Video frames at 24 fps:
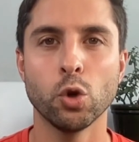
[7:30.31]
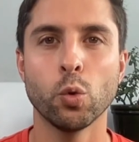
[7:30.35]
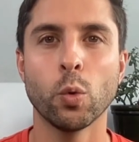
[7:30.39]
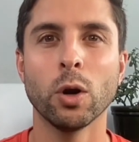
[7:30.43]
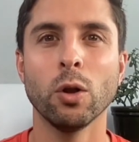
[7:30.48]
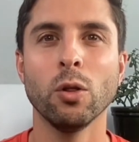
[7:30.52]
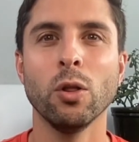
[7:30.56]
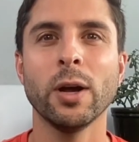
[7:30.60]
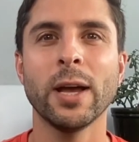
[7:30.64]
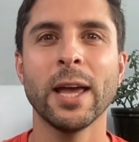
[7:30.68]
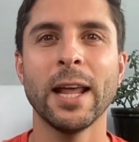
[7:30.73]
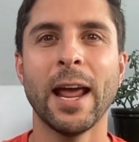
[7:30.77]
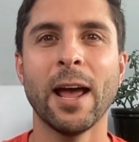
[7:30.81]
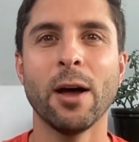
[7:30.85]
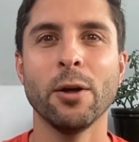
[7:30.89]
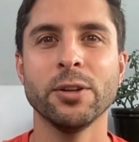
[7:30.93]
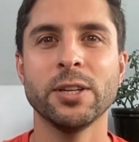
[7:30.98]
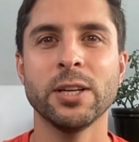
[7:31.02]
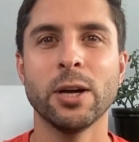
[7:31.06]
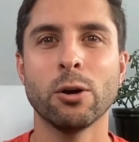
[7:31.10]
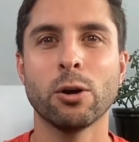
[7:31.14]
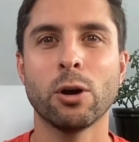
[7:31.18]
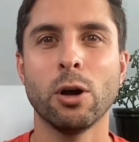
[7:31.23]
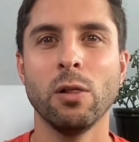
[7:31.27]
You want to look at
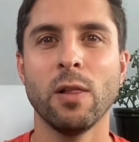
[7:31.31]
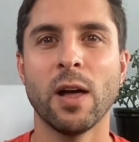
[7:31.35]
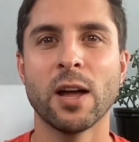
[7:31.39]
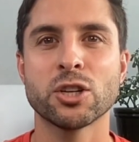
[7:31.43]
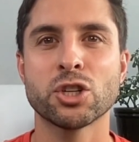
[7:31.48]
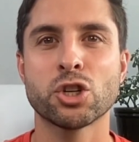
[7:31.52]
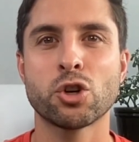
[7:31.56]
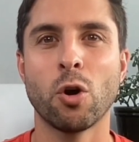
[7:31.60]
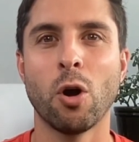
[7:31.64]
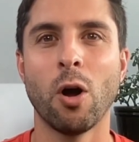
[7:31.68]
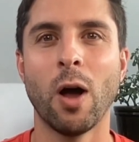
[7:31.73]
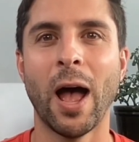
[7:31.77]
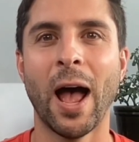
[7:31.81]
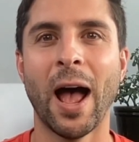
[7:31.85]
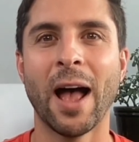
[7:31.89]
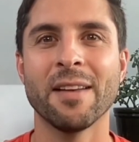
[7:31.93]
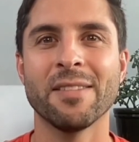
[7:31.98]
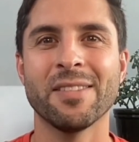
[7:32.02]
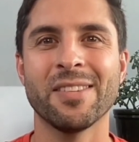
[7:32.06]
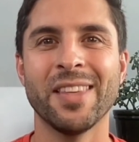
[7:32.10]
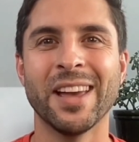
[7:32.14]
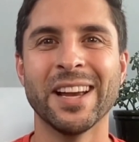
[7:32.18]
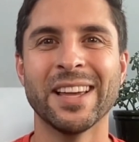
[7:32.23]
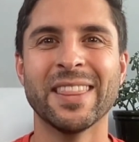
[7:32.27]
LDL cholesterol
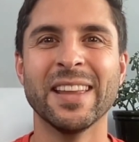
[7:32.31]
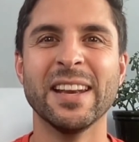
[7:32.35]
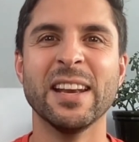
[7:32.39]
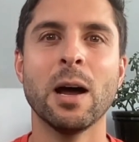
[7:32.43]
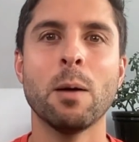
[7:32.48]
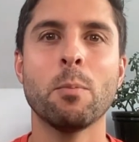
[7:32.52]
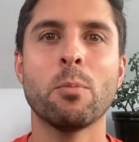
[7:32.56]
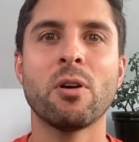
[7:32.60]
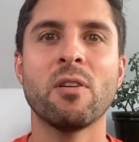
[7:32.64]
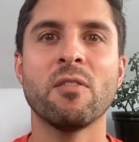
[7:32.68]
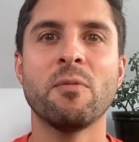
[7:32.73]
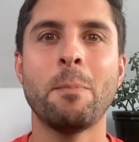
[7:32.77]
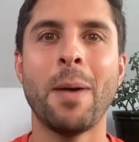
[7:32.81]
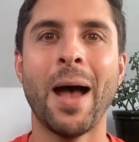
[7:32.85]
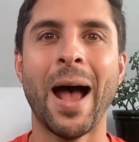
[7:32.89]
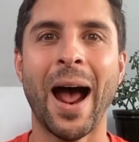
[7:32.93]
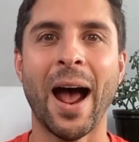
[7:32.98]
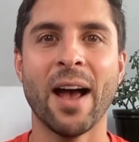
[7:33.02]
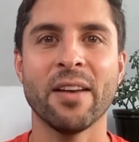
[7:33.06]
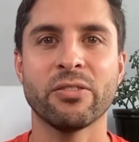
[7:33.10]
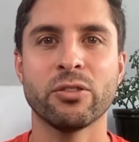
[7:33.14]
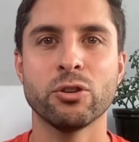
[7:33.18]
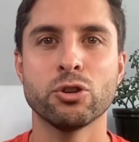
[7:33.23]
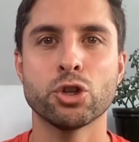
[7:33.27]
as like the number of
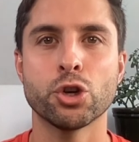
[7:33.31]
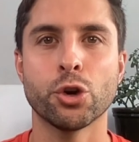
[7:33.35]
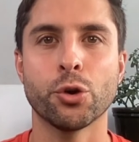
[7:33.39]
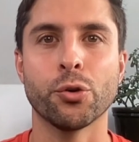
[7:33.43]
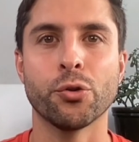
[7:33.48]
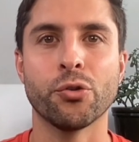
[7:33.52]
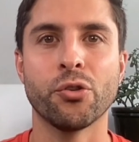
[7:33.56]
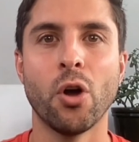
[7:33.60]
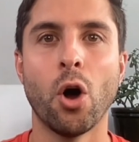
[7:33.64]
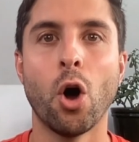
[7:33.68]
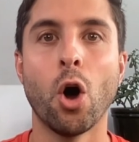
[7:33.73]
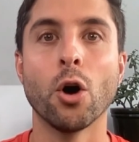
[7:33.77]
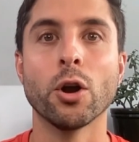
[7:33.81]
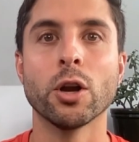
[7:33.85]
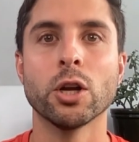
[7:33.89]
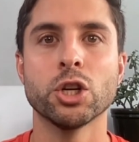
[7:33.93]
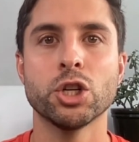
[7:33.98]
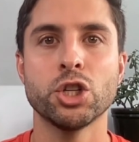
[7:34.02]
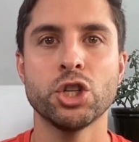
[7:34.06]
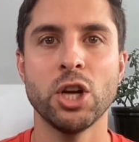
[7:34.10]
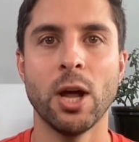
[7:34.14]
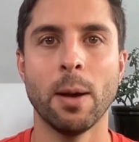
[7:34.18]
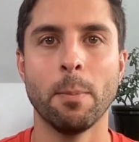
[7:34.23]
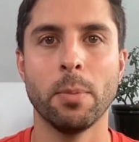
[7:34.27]
passengers on a
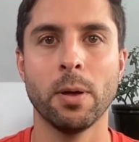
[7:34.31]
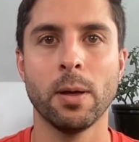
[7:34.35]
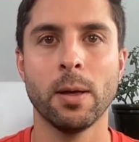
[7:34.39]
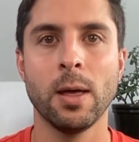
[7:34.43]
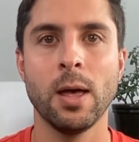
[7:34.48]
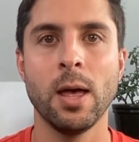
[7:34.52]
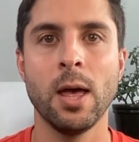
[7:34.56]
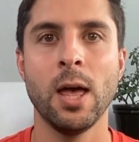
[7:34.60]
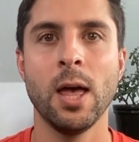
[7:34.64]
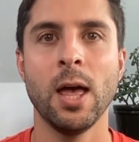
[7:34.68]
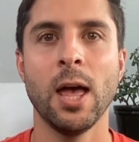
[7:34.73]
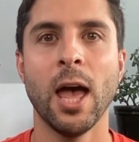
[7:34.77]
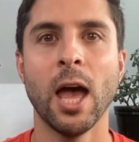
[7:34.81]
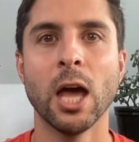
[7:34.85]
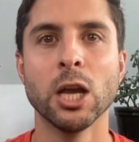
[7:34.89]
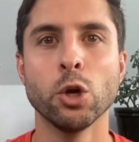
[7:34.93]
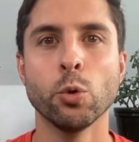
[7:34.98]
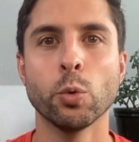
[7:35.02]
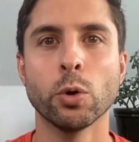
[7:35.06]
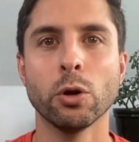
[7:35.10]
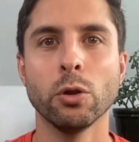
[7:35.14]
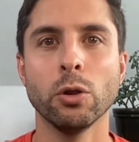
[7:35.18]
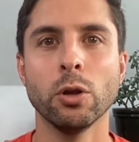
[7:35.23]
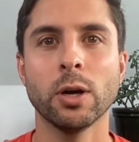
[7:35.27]
ship, and
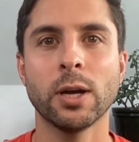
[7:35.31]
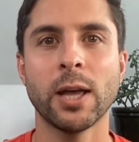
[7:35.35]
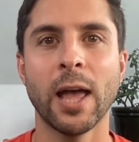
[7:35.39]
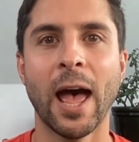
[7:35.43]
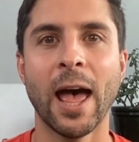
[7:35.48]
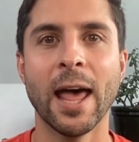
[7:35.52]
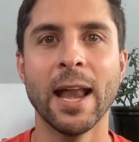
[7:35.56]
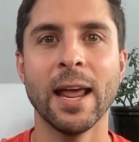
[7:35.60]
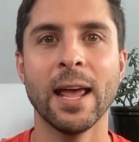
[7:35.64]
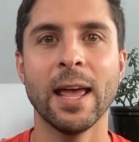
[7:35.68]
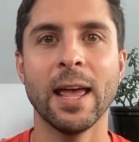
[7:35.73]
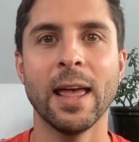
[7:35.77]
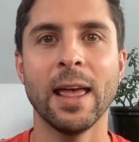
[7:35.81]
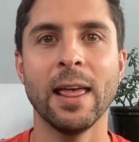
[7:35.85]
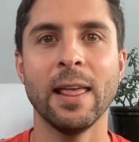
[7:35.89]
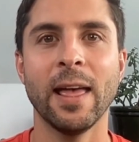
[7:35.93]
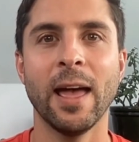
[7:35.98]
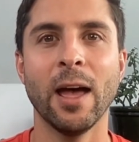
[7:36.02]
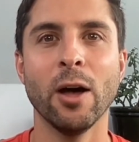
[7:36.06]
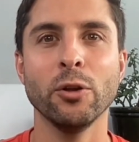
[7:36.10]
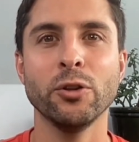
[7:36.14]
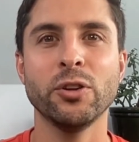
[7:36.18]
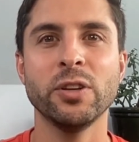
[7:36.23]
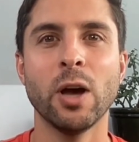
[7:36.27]
you want to look at
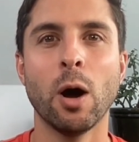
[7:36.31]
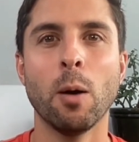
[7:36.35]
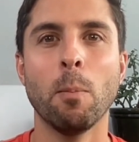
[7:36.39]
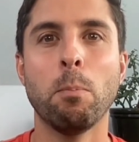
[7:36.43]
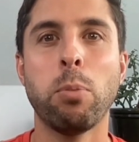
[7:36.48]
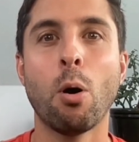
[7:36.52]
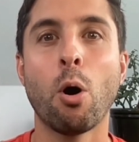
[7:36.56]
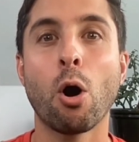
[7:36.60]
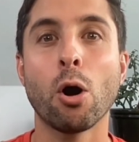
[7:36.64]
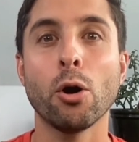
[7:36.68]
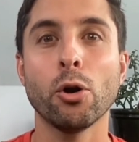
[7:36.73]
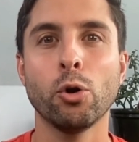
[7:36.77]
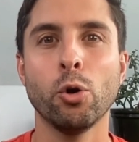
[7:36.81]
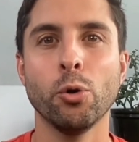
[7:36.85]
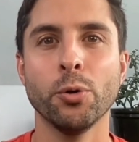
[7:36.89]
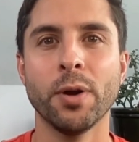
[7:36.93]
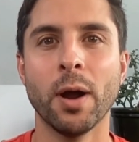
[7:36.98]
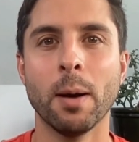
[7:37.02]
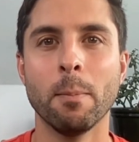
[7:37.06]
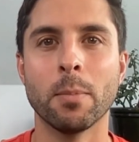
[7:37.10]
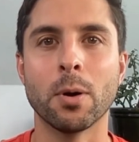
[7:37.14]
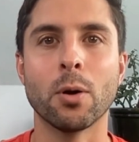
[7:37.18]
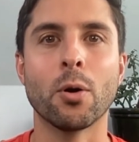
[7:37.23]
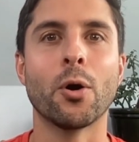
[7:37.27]
LDL particle
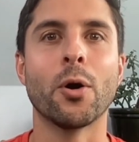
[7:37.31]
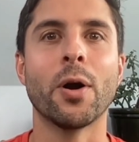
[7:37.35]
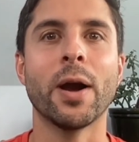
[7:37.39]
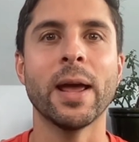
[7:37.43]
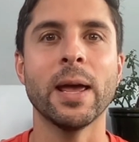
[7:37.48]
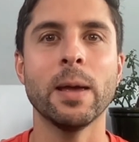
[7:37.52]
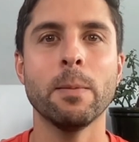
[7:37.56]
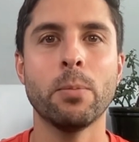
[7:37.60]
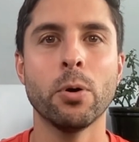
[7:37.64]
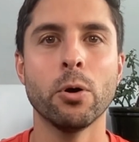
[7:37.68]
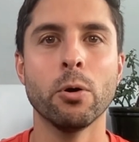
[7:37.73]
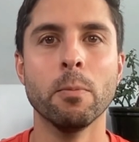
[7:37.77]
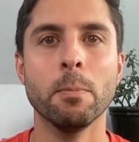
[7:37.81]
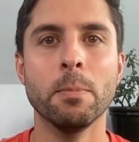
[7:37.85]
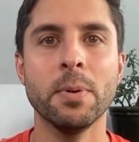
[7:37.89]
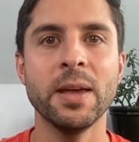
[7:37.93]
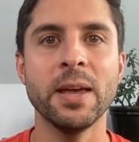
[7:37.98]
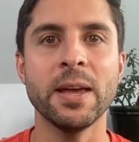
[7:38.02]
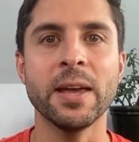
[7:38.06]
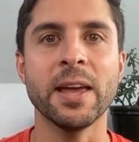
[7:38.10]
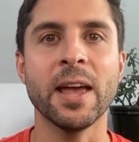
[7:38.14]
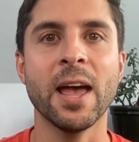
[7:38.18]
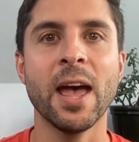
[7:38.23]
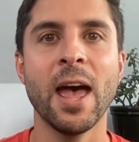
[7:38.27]
number, or
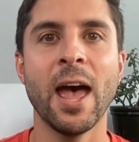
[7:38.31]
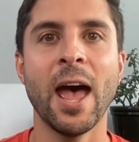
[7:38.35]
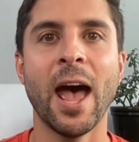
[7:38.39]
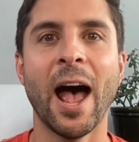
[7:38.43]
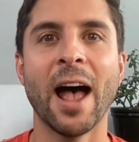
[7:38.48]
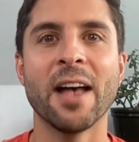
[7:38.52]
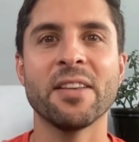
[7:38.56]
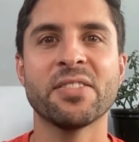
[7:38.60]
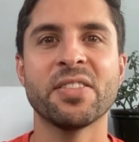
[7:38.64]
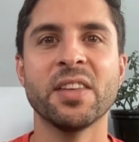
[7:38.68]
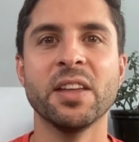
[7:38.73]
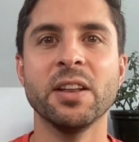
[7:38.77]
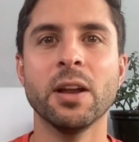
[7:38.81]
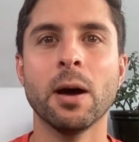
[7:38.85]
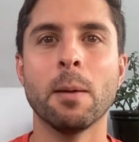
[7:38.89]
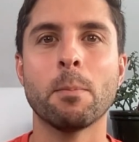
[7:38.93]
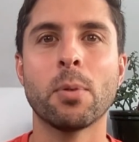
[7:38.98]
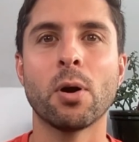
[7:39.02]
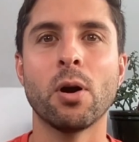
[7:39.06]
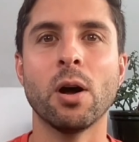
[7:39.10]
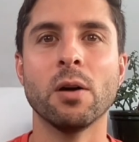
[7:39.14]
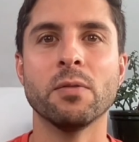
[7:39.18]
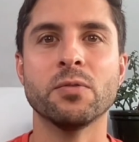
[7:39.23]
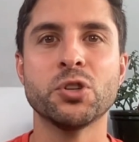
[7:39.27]
ApoB, as the
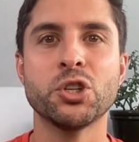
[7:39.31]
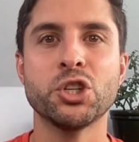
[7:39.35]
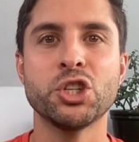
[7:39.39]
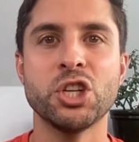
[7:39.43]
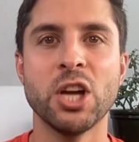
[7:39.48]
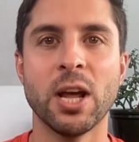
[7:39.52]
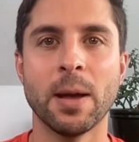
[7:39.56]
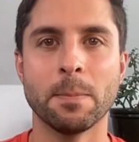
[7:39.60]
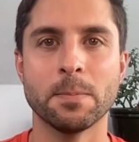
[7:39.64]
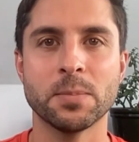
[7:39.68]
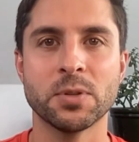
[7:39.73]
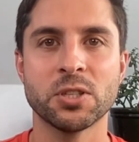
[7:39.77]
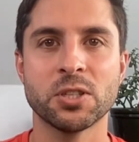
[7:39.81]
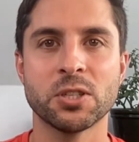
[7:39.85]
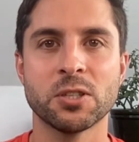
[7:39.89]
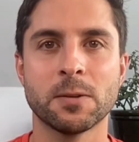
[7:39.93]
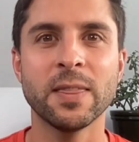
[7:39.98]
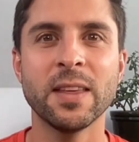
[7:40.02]
number of ships.